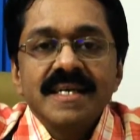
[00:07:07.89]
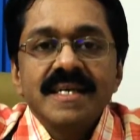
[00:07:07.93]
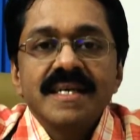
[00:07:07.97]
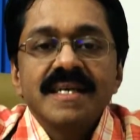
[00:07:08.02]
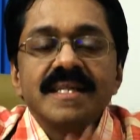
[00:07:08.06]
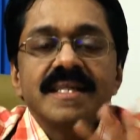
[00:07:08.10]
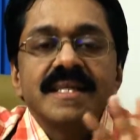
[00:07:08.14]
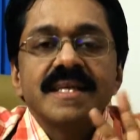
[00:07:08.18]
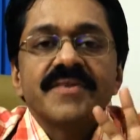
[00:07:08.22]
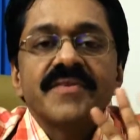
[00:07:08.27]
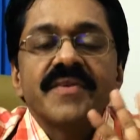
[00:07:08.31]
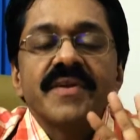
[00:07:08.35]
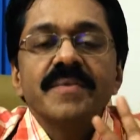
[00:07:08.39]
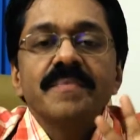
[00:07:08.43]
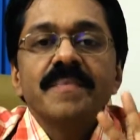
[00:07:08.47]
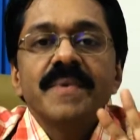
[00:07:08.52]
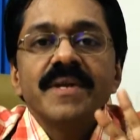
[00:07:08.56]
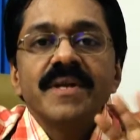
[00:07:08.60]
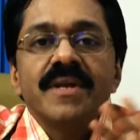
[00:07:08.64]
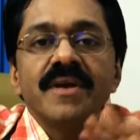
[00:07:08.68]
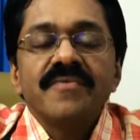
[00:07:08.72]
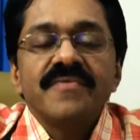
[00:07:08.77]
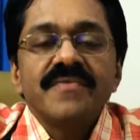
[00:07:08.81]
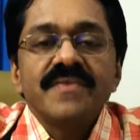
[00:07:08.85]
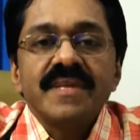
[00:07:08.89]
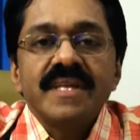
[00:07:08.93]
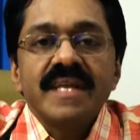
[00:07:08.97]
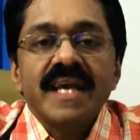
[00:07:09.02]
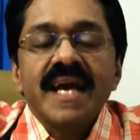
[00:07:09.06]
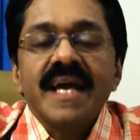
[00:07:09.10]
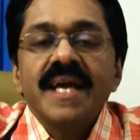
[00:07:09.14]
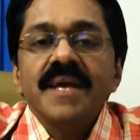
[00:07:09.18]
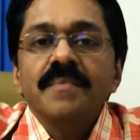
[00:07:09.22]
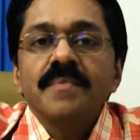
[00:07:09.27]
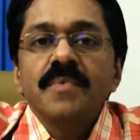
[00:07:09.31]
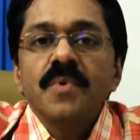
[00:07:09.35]
in the treatment of
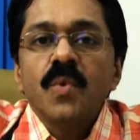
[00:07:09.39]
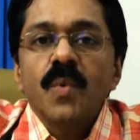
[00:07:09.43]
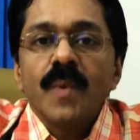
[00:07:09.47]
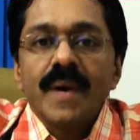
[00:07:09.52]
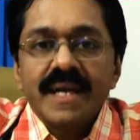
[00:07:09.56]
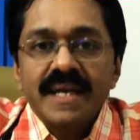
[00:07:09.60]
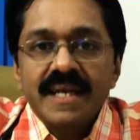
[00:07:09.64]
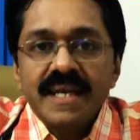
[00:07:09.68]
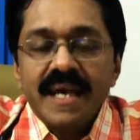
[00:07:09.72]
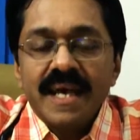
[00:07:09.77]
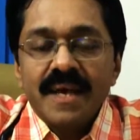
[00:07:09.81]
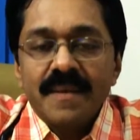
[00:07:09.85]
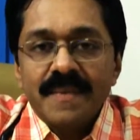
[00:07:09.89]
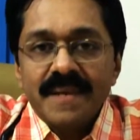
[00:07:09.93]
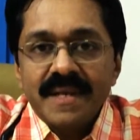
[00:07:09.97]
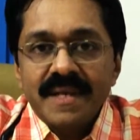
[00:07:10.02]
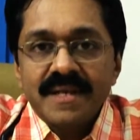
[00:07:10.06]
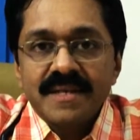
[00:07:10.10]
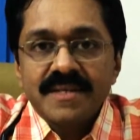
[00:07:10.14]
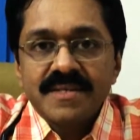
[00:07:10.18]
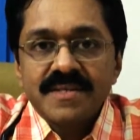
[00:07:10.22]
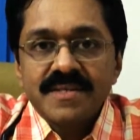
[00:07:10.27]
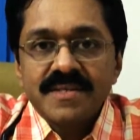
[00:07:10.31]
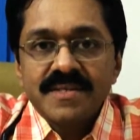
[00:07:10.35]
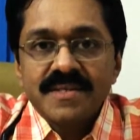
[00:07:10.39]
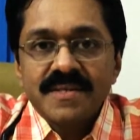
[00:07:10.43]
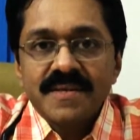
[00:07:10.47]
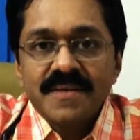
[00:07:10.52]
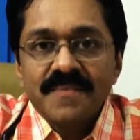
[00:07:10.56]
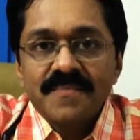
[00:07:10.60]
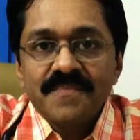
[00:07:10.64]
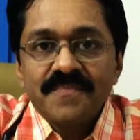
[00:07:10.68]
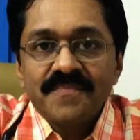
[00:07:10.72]
type 1 diabetes.